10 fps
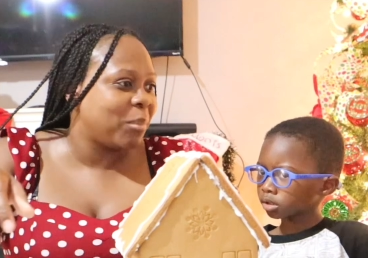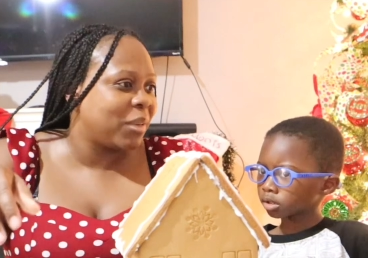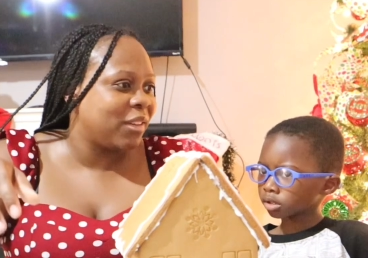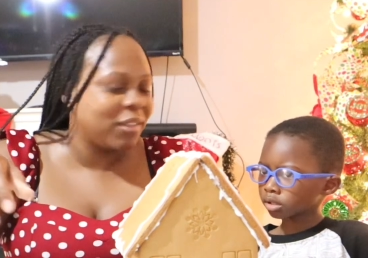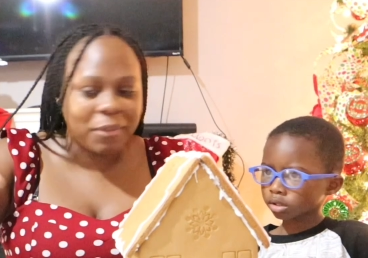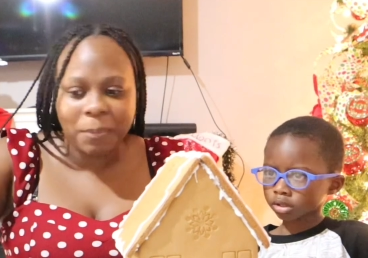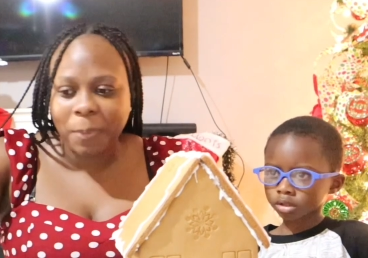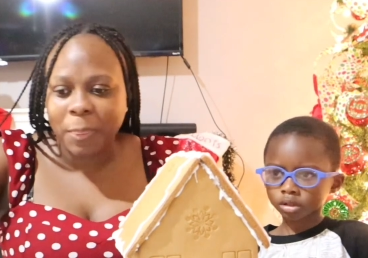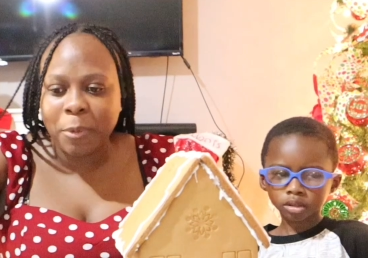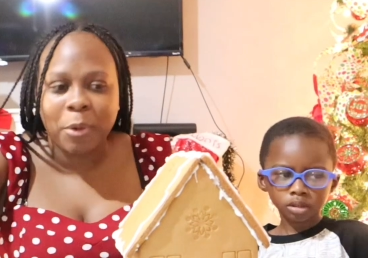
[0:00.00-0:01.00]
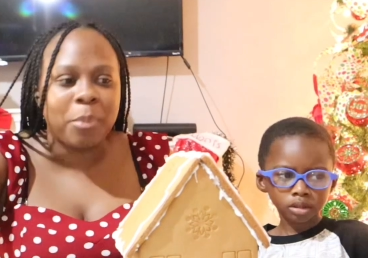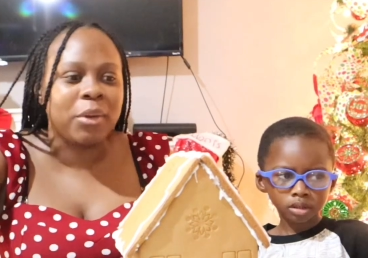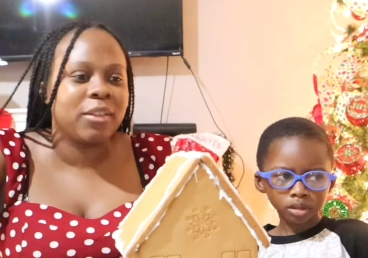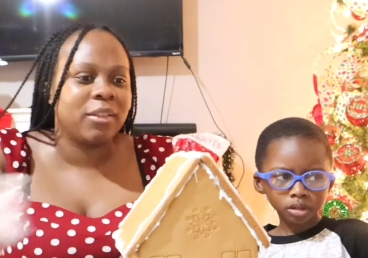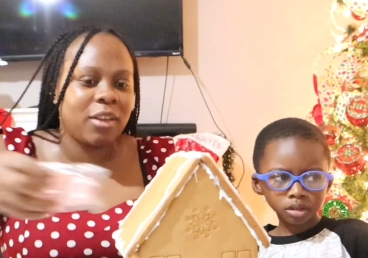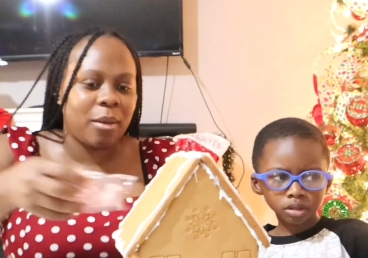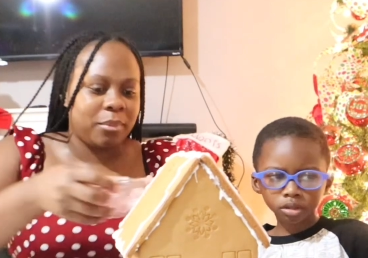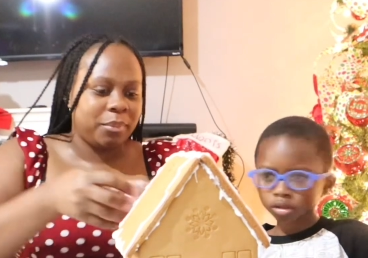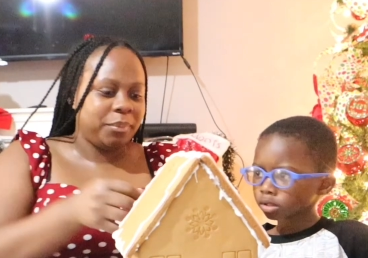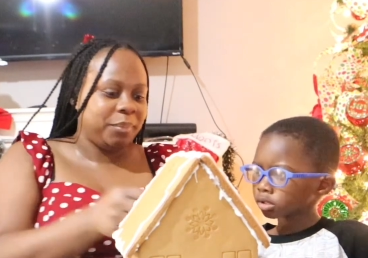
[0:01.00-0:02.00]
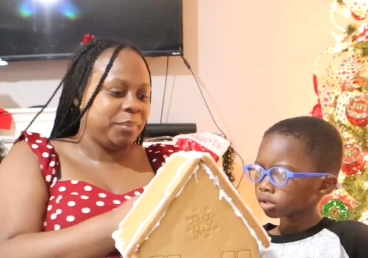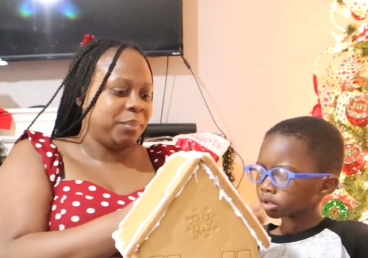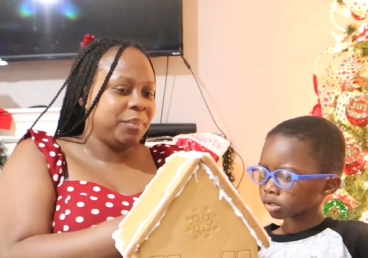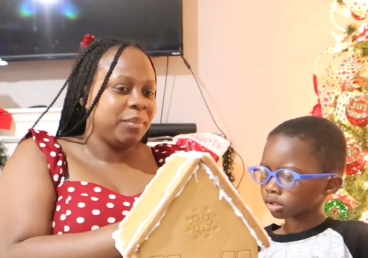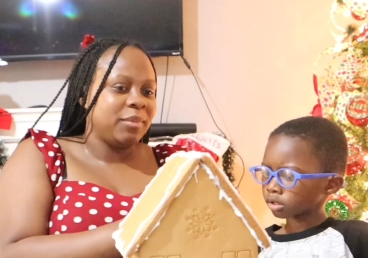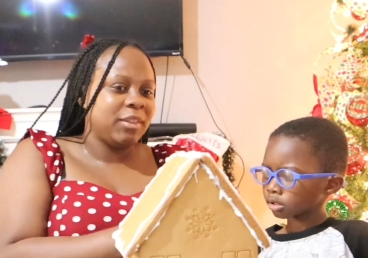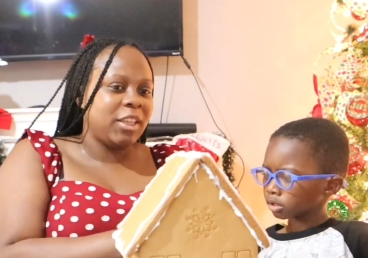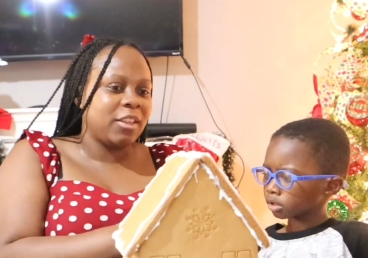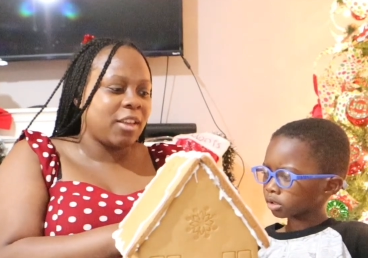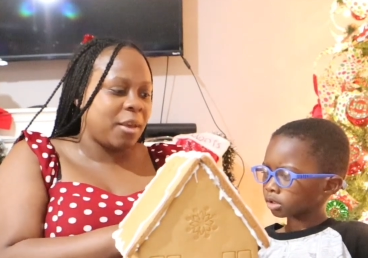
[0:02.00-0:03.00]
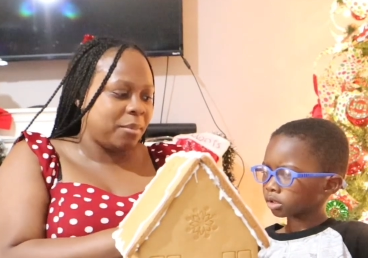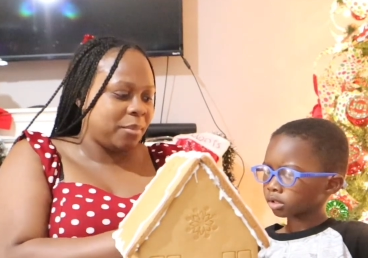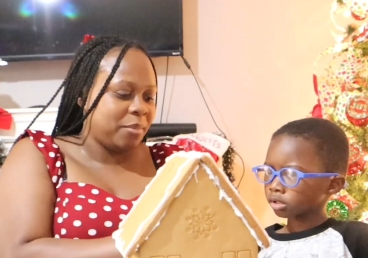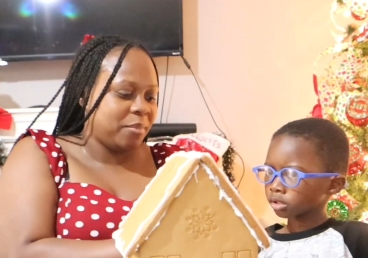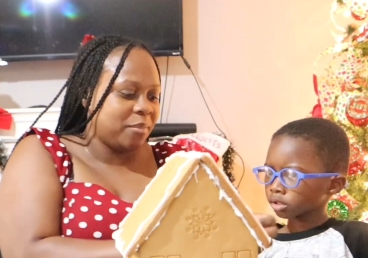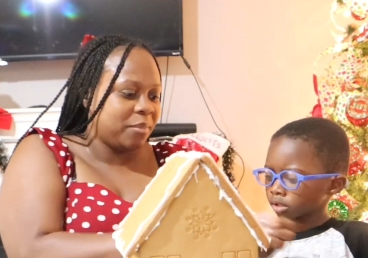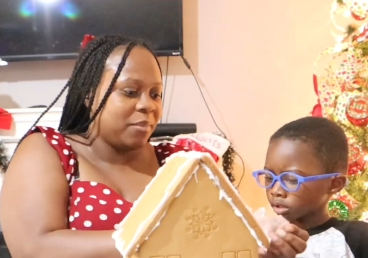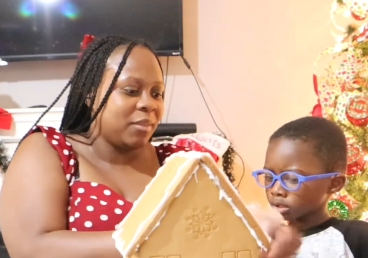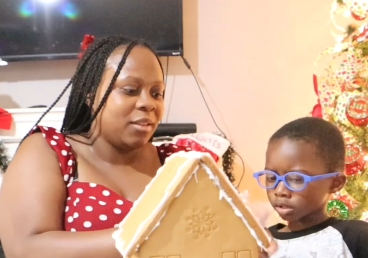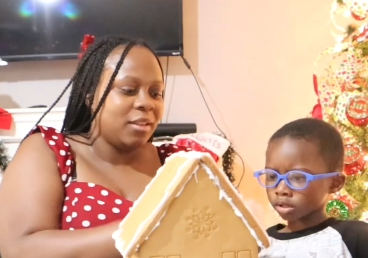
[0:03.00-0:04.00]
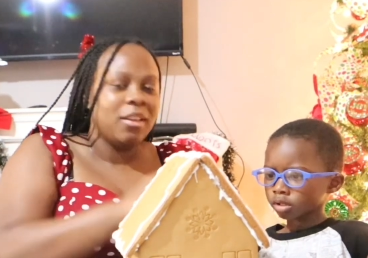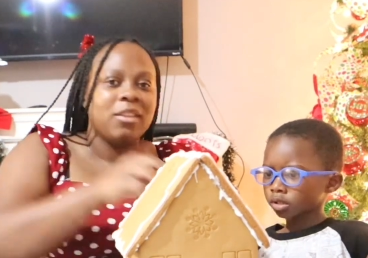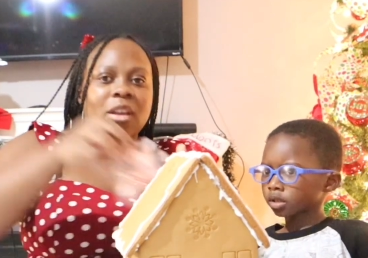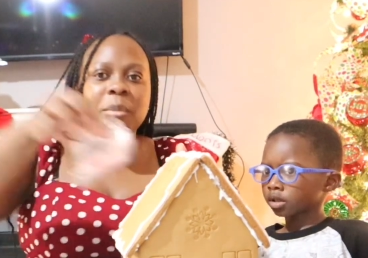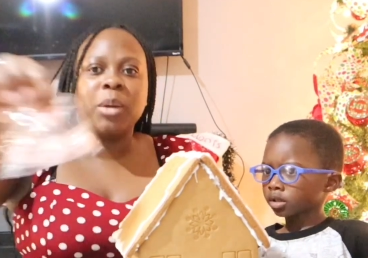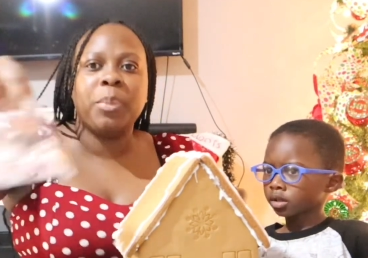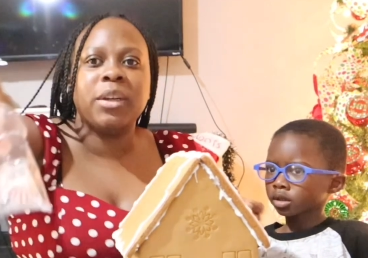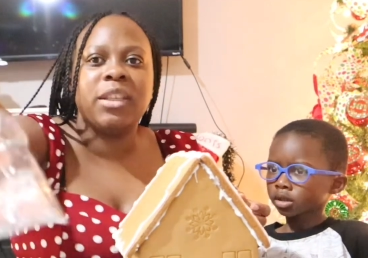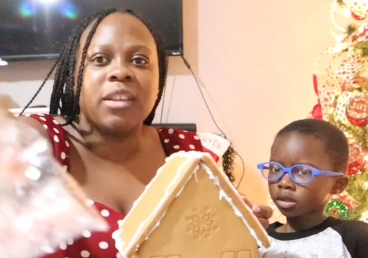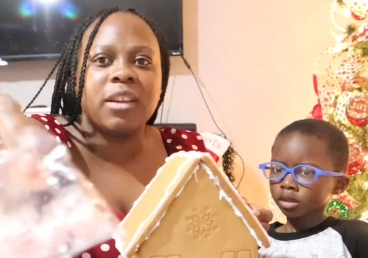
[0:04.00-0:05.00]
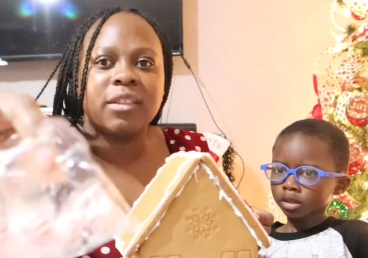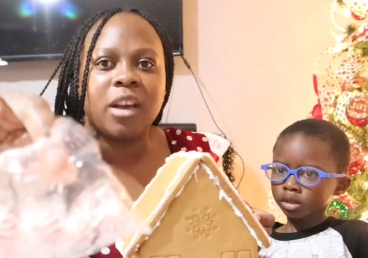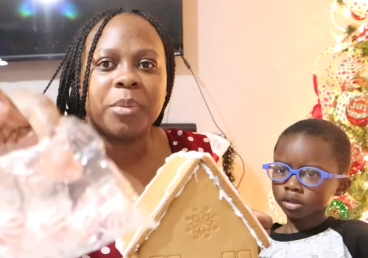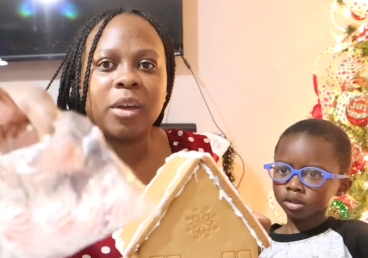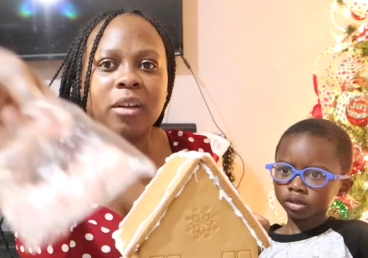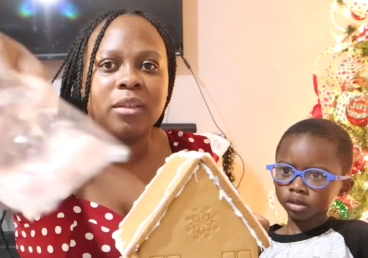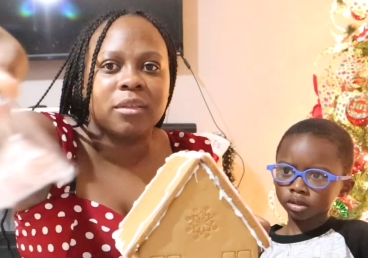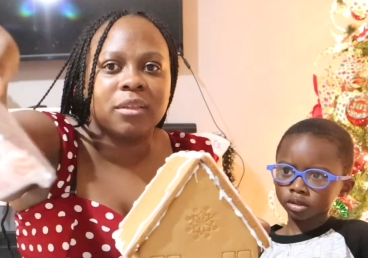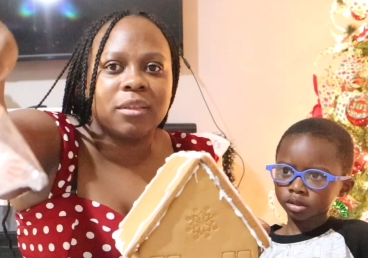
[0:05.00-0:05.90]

Speaker 1: top of there? Here, put this on top. Take your time. So I'm gonna put these on the top, y'all.